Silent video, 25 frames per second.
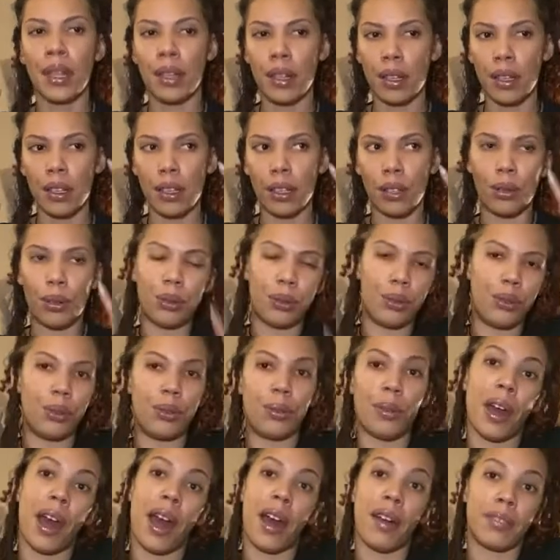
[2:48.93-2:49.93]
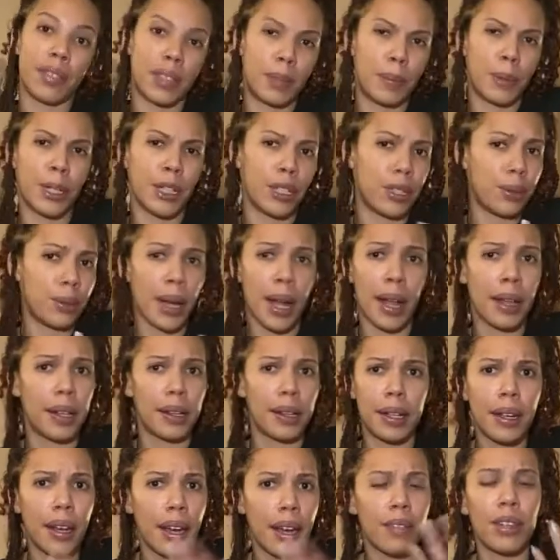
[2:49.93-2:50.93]
you do have
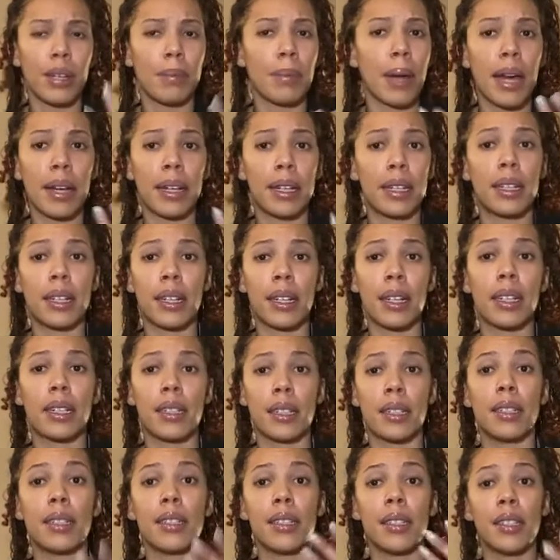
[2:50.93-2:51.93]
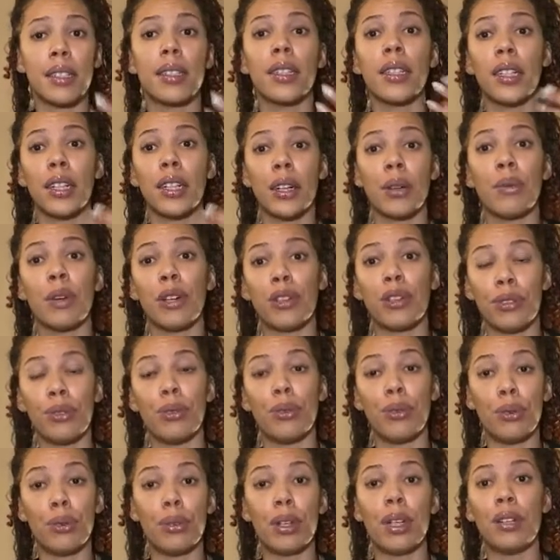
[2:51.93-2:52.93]
spirituality. Everybody does. And this is a year in which you
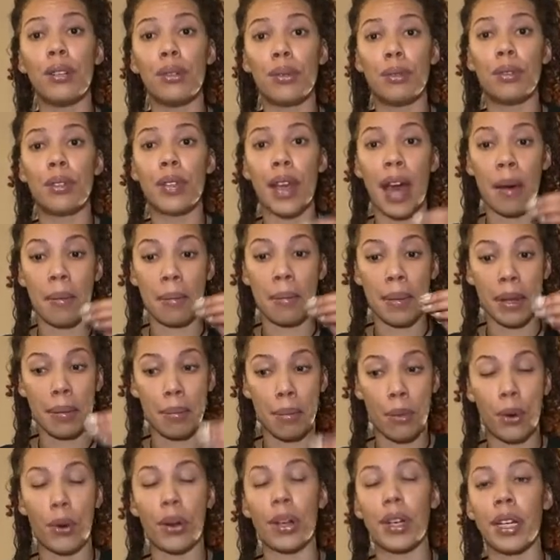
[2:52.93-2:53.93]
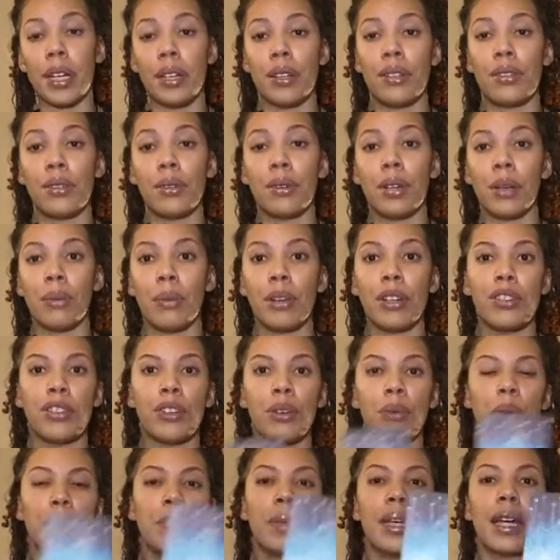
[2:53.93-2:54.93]
do need to tap more into it, in which it
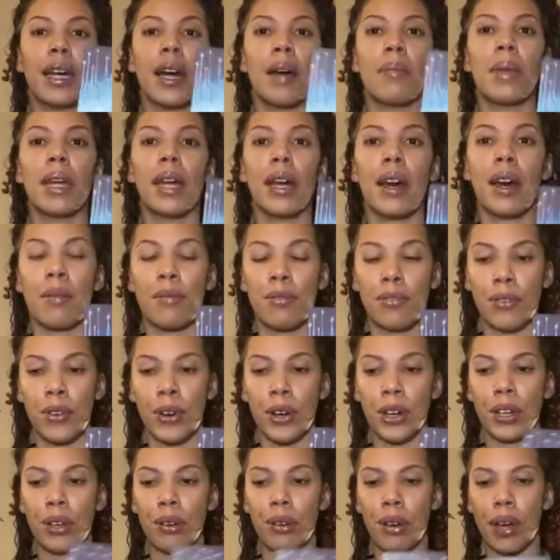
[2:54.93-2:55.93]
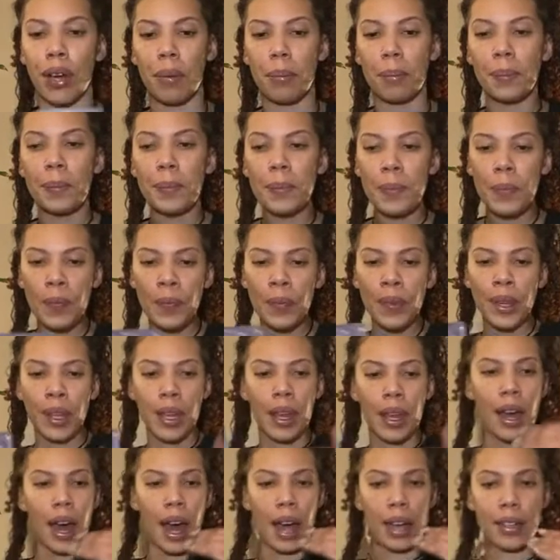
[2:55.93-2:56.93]
will be coming up for you.
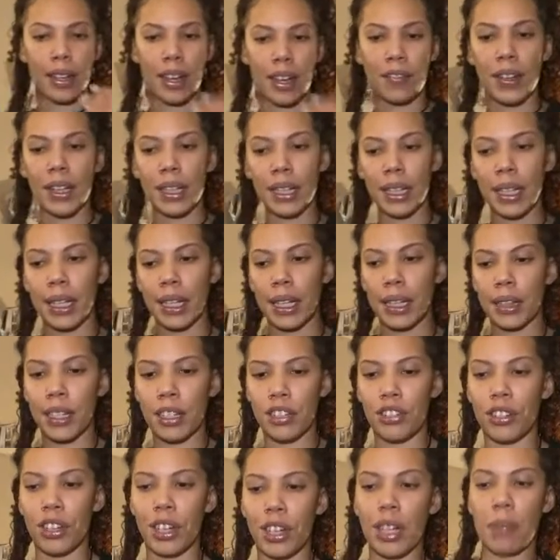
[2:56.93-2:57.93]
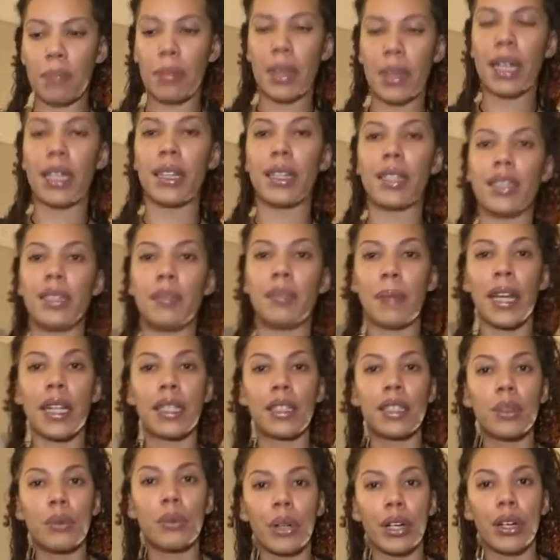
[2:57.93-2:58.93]
I definitely get that you're going to be in this
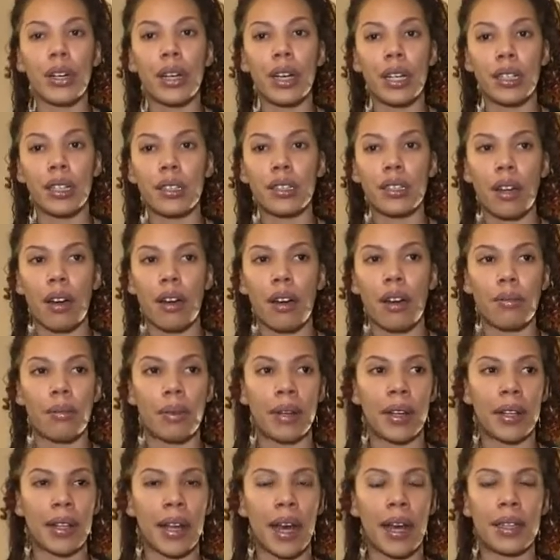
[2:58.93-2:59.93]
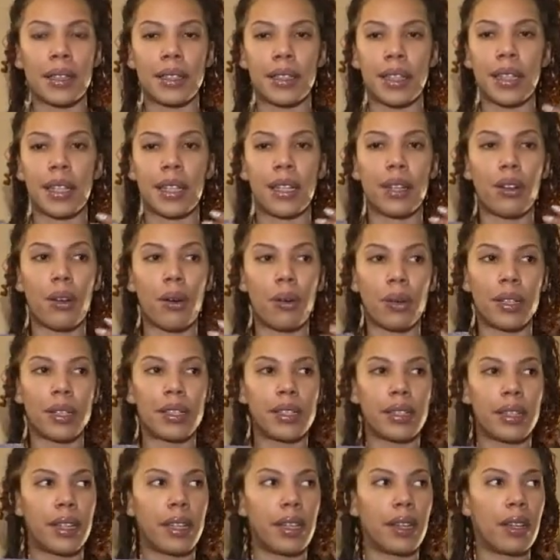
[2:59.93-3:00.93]
space where you're going to start realizing and
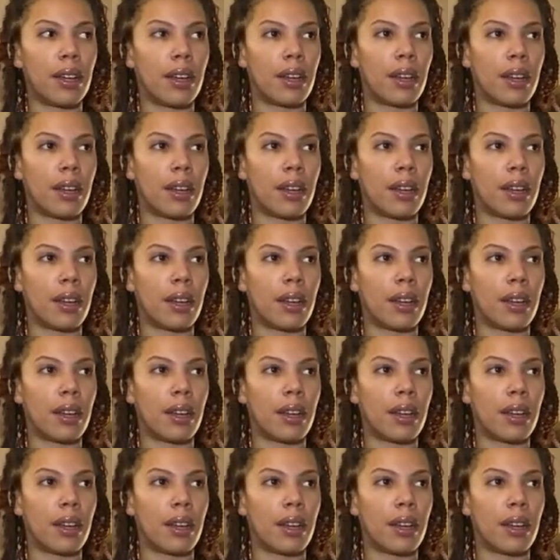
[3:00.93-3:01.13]
noticing